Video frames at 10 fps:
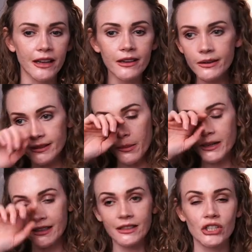I know
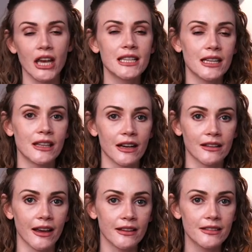somebody suggested that I
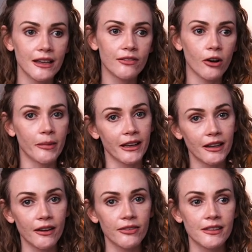like save all my
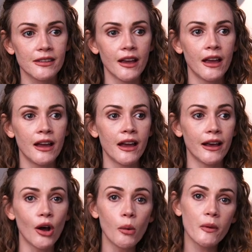gifts
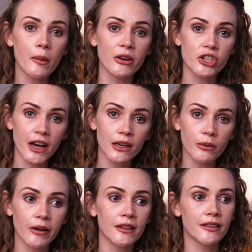and open them in
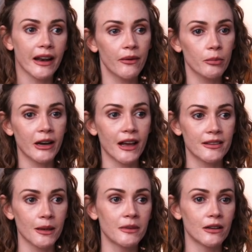January so that everybody has
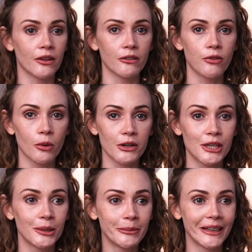something to look forward
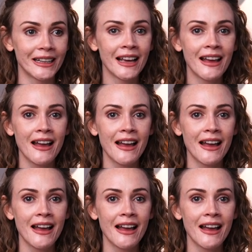to, but